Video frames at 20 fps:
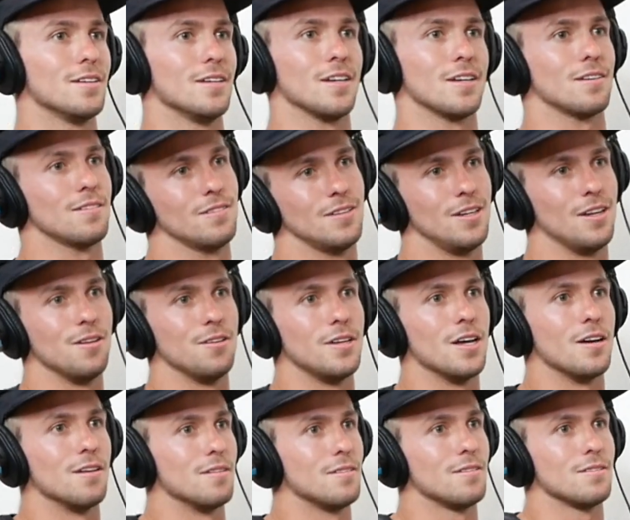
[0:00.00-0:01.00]
Like you know,
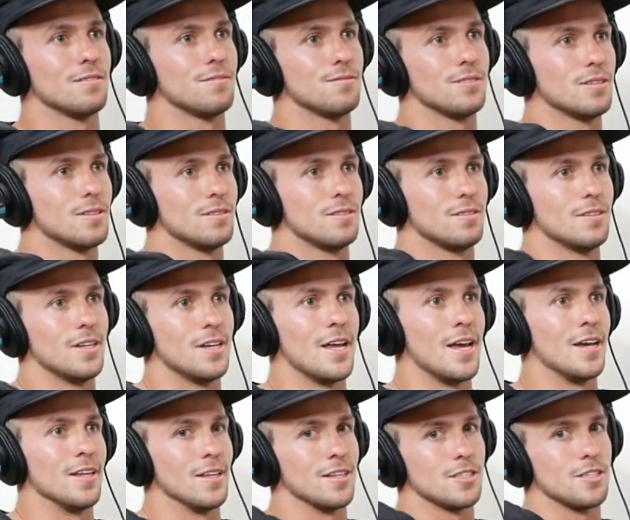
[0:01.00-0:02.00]
done for the
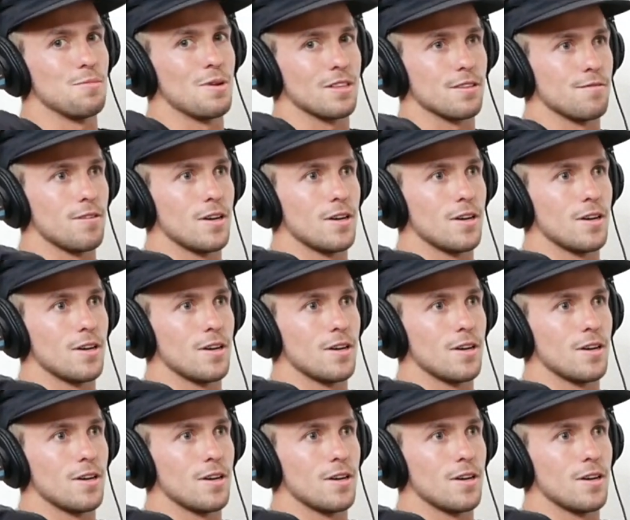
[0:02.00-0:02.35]
day. Unless Sorry, I was